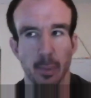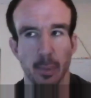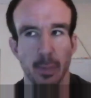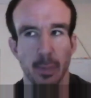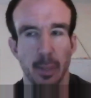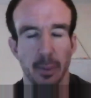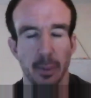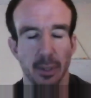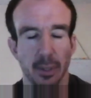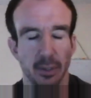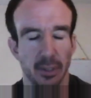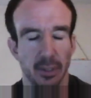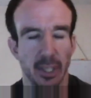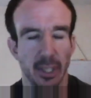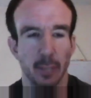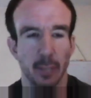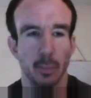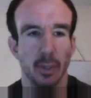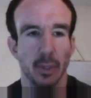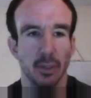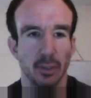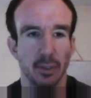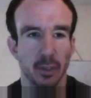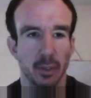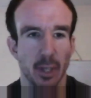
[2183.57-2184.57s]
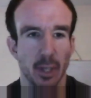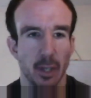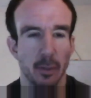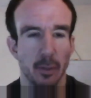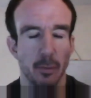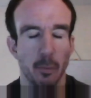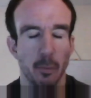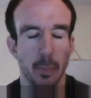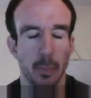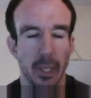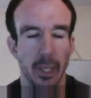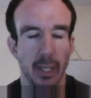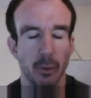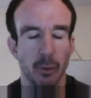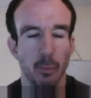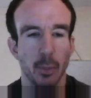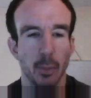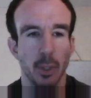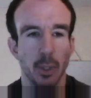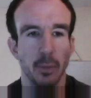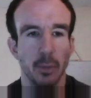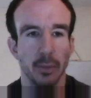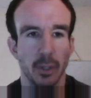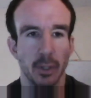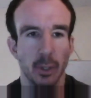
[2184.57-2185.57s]
but maybe the stigma is kind of being
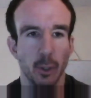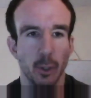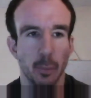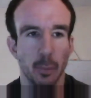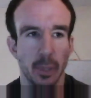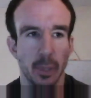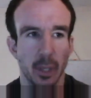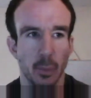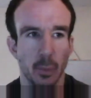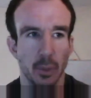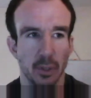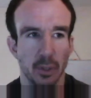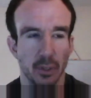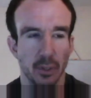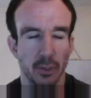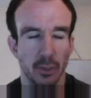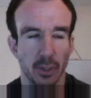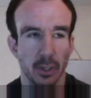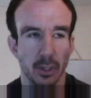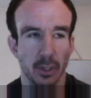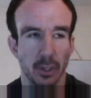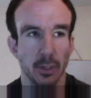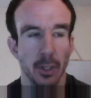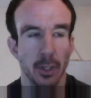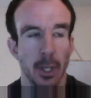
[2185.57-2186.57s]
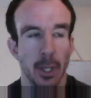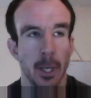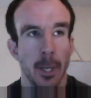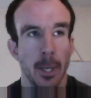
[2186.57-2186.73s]
removed a little bit, which is good.